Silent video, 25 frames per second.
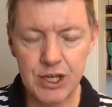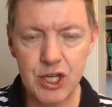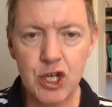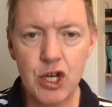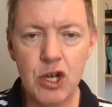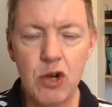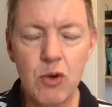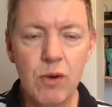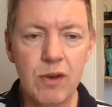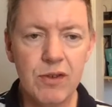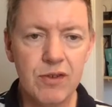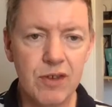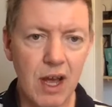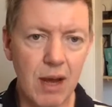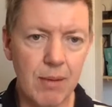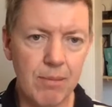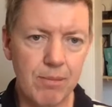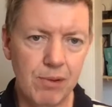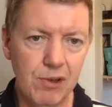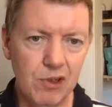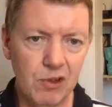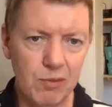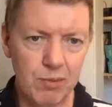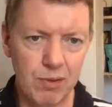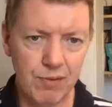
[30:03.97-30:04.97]
two
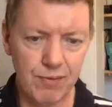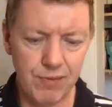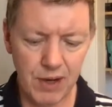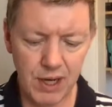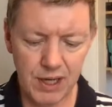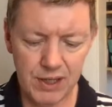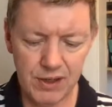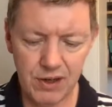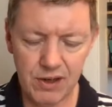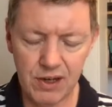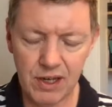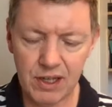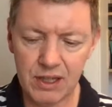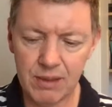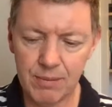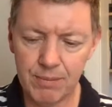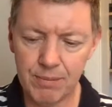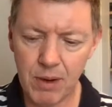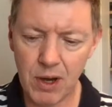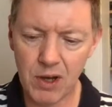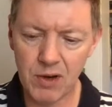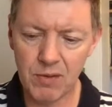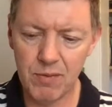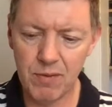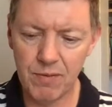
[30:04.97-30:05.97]
examples provided at the
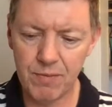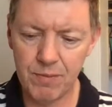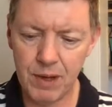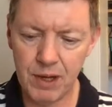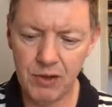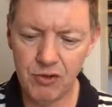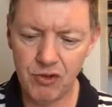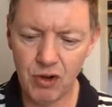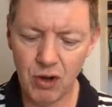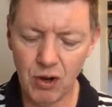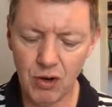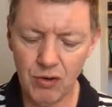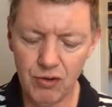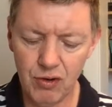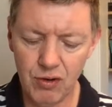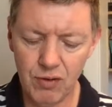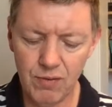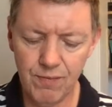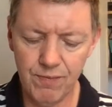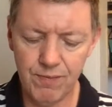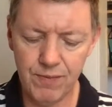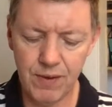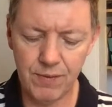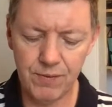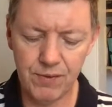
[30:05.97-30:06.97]
bottom of page
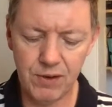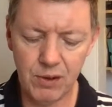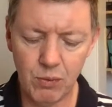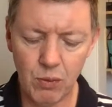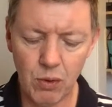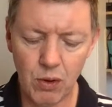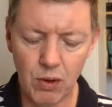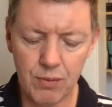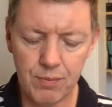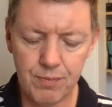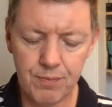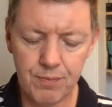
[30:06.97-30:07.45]
151.